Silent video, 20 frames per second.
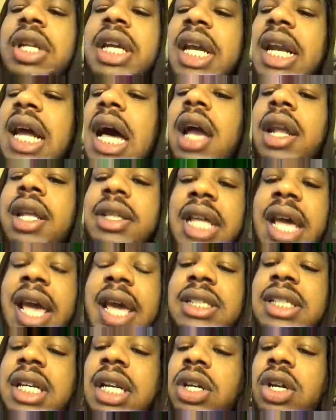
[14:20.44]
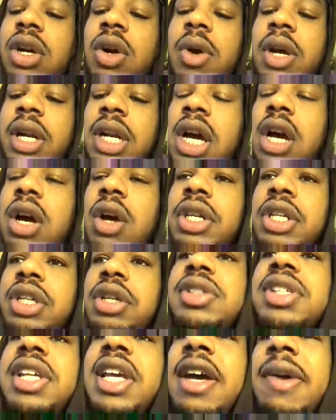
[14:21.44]
look at all the things that are going on, and
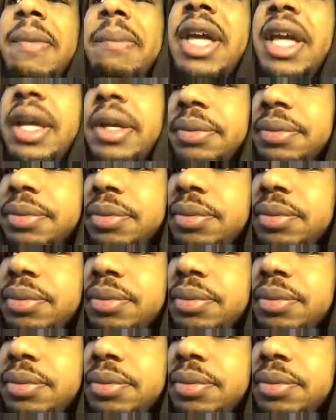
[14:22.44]
you tell me